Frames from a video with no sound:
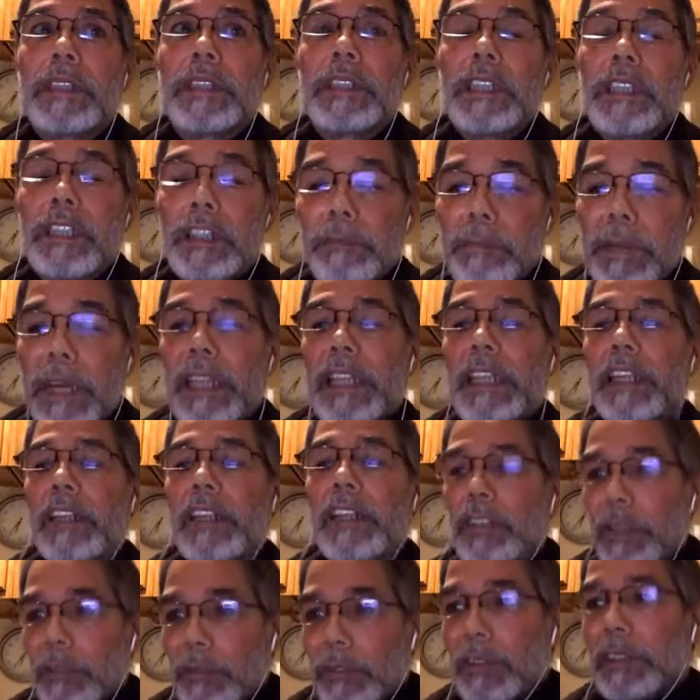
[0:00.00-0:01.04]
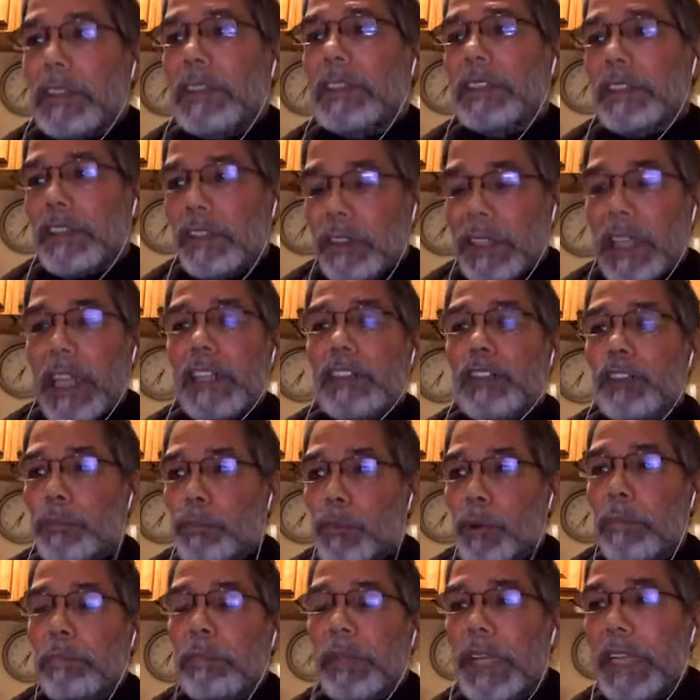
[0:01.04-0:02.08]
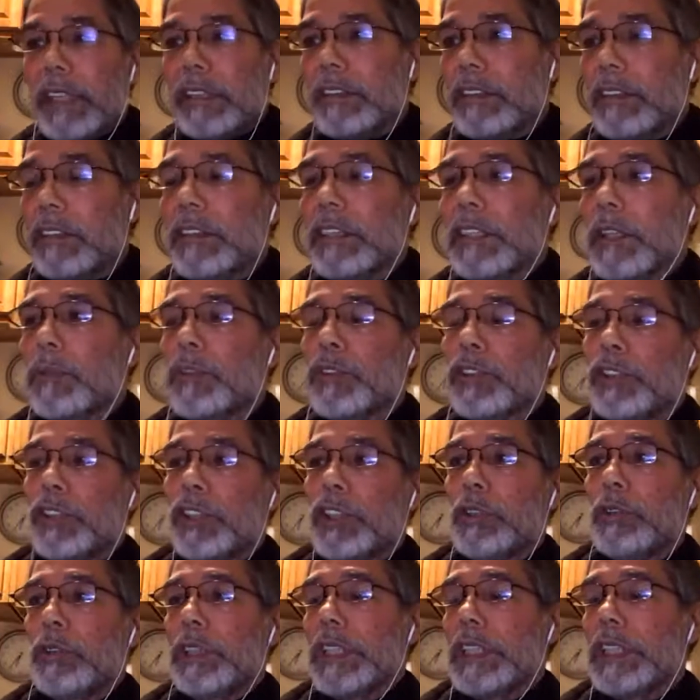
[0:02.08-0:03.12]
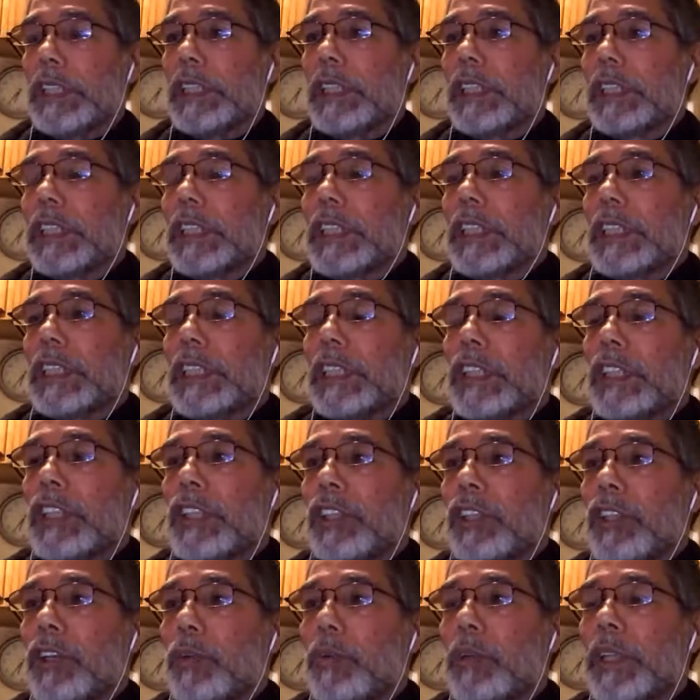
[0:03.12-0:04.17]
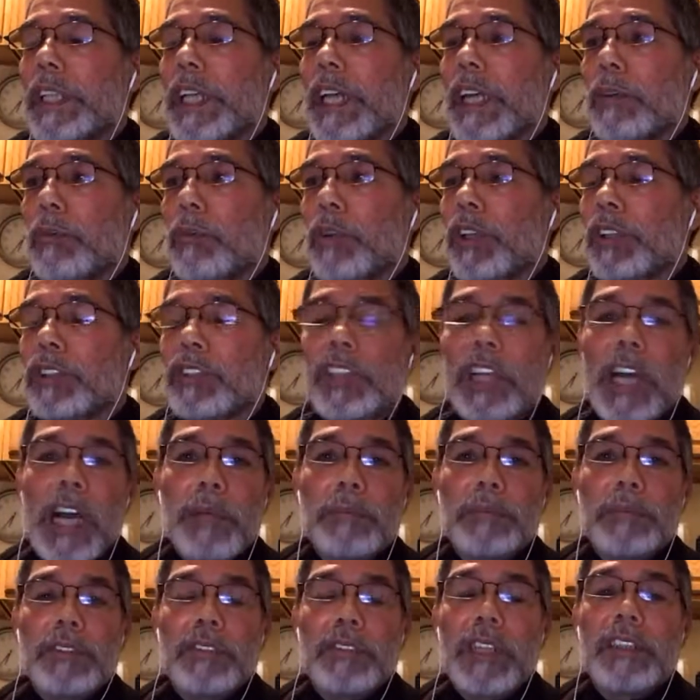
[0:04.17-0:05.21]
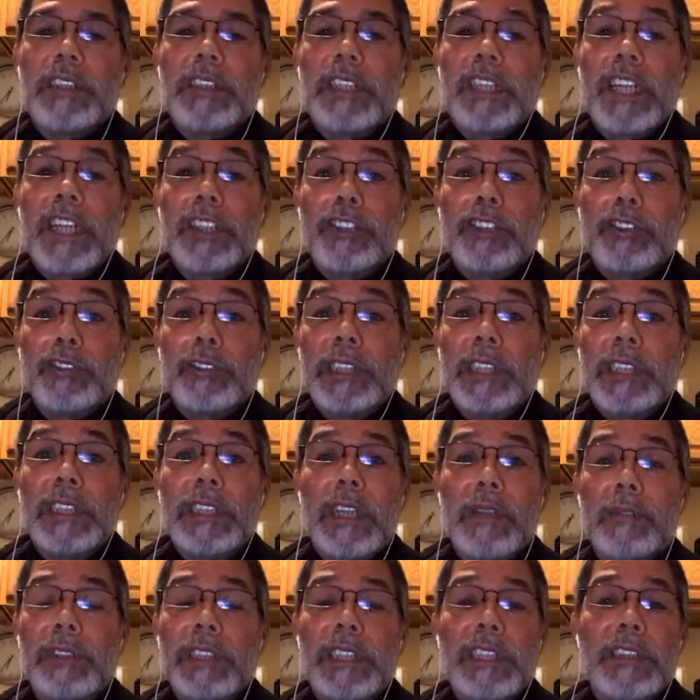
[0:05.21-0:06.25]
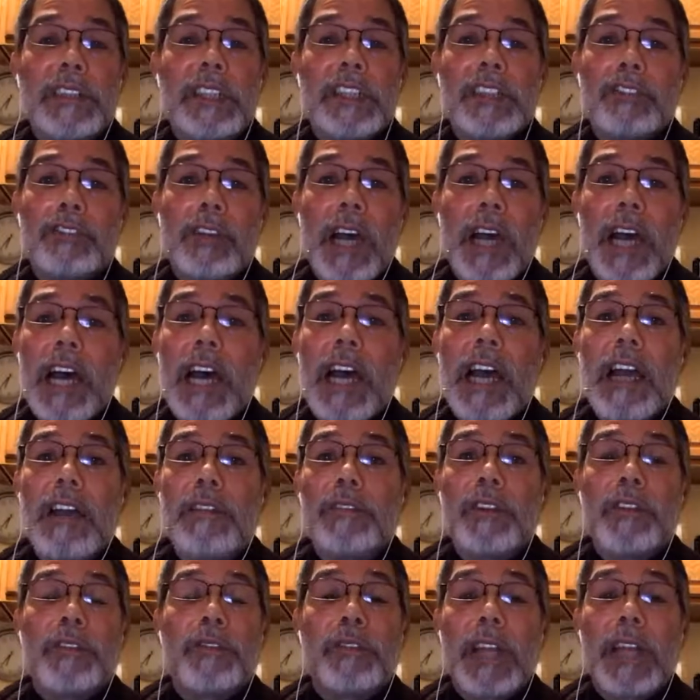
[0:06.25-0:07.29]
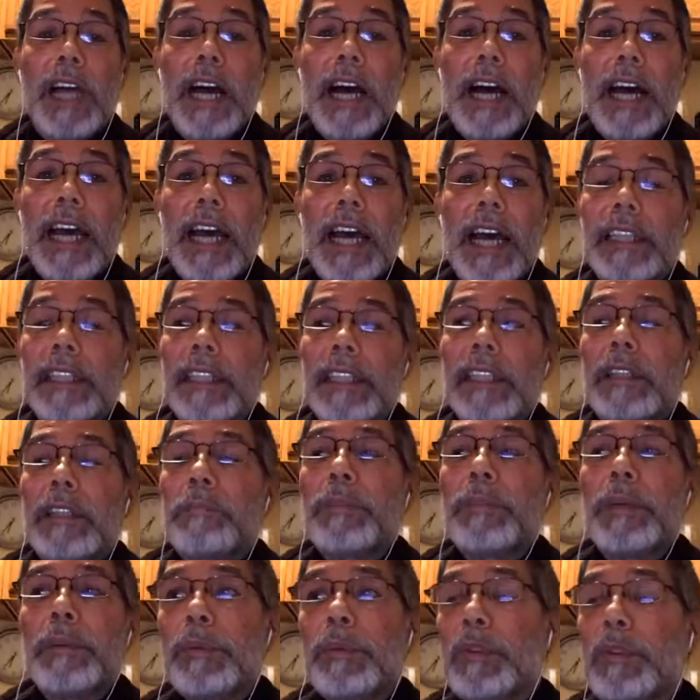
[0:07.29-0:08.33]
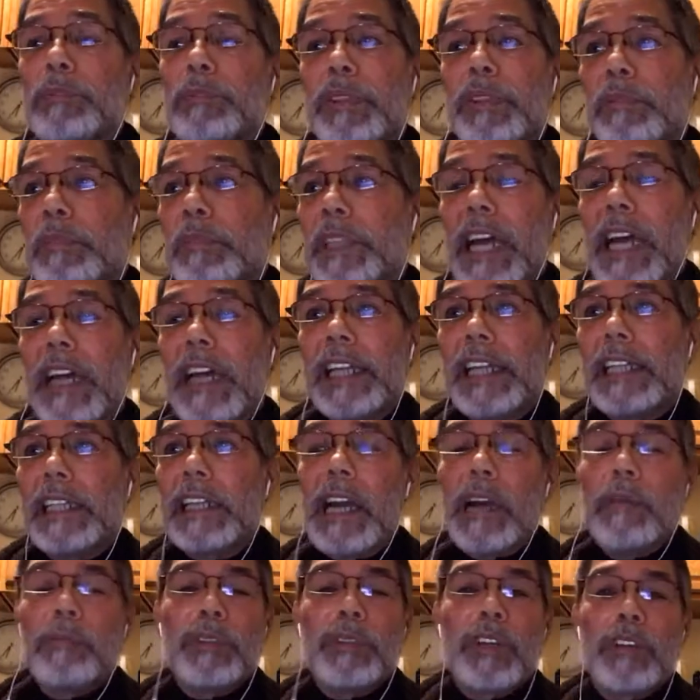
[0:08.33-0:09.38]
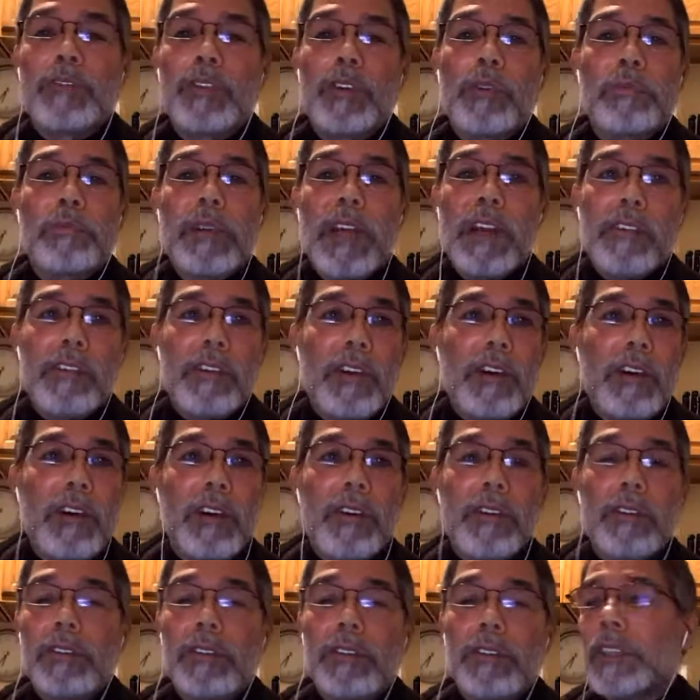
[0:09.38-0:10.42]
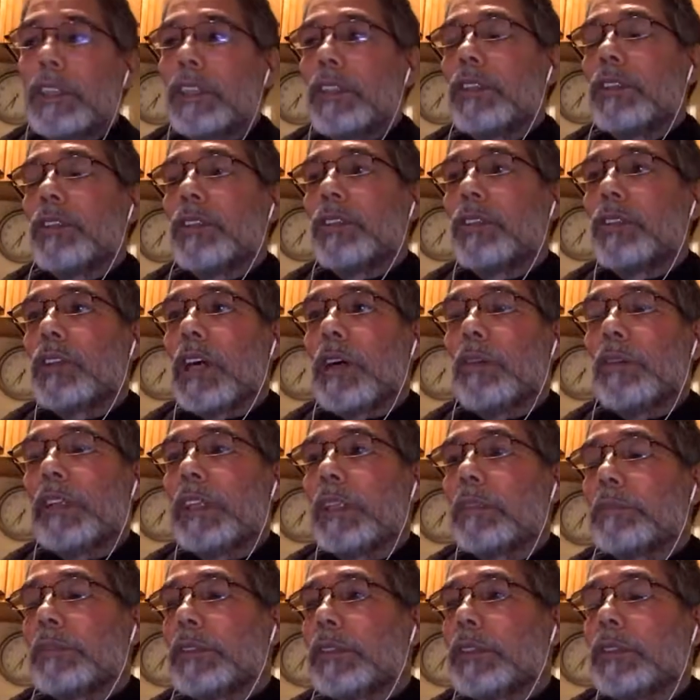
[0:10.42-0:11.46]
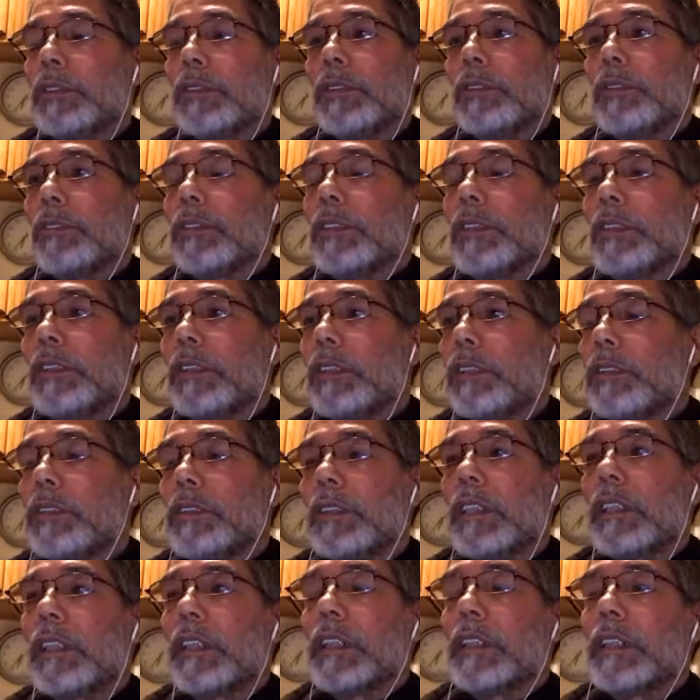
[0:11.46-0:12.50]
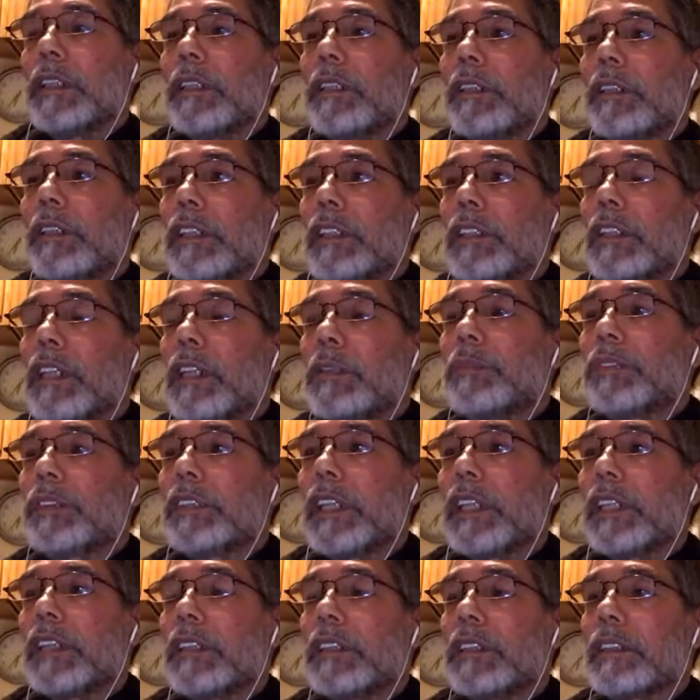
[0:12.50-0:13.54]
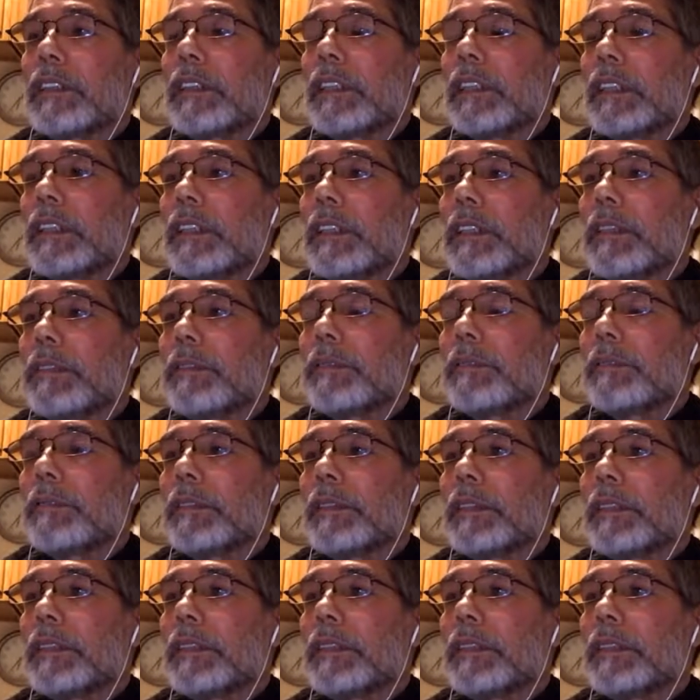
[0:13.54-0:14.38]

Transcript: little by little, I was, getting to more places. I was doing, weekend workshops around the country. I would either drive or fly. People would bring me out, like Gabriel Romero, or I went up to, little upstate um,